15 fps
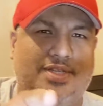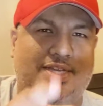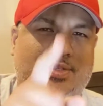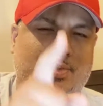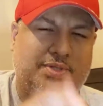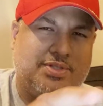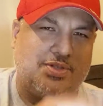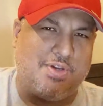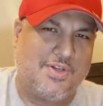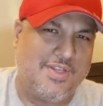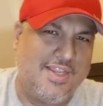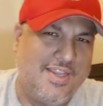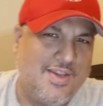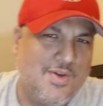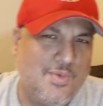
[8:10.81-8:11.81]
That's what it's
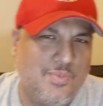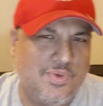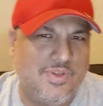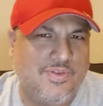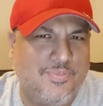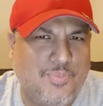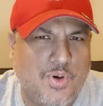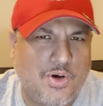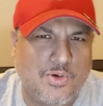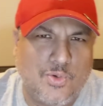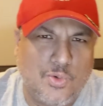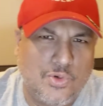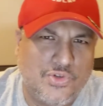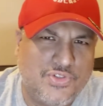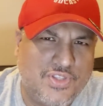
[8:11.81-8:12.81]
called. But
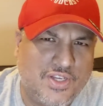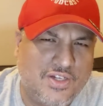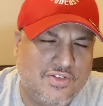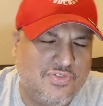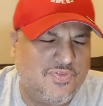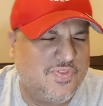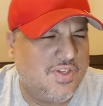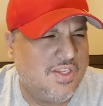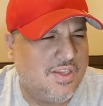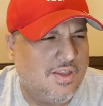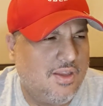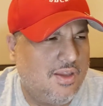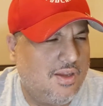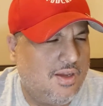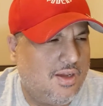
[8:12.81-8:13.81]
parkour stuff,
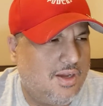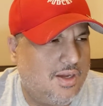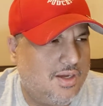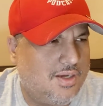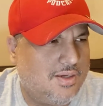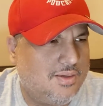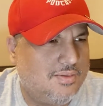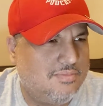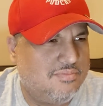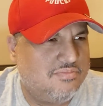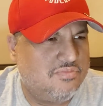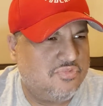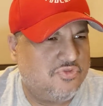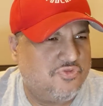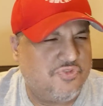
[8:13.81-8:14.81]

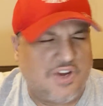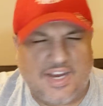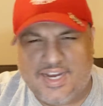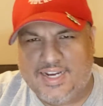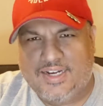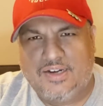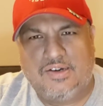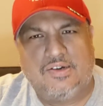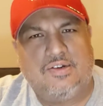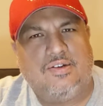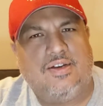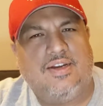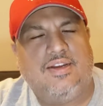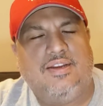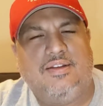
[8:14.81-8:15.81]

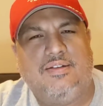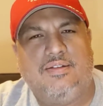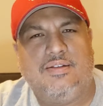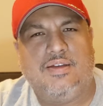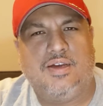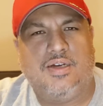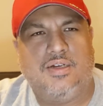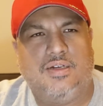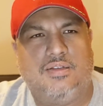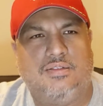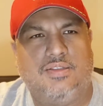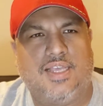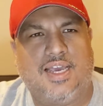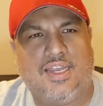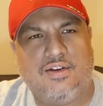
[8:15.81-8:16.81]
fire, and
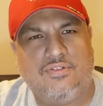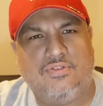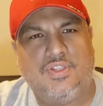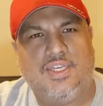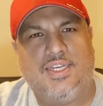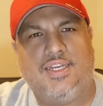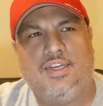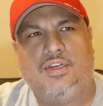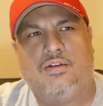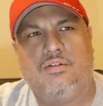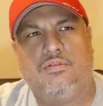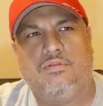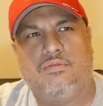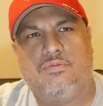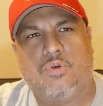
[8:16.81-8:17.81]
a lot of like
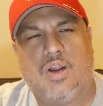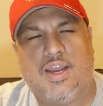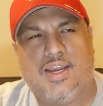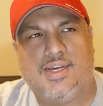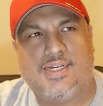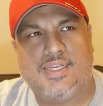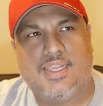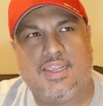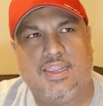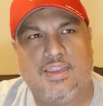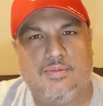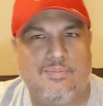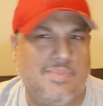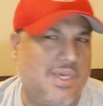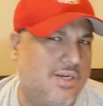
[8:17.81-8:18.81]
rock
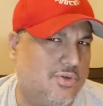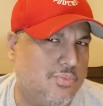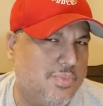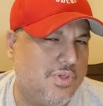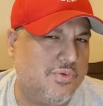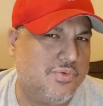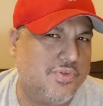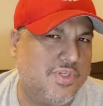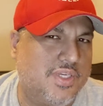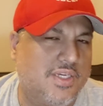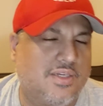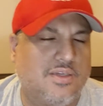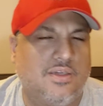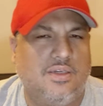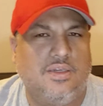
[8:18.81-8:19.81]
and metal
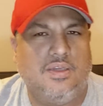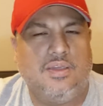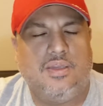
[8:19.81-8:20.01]
music.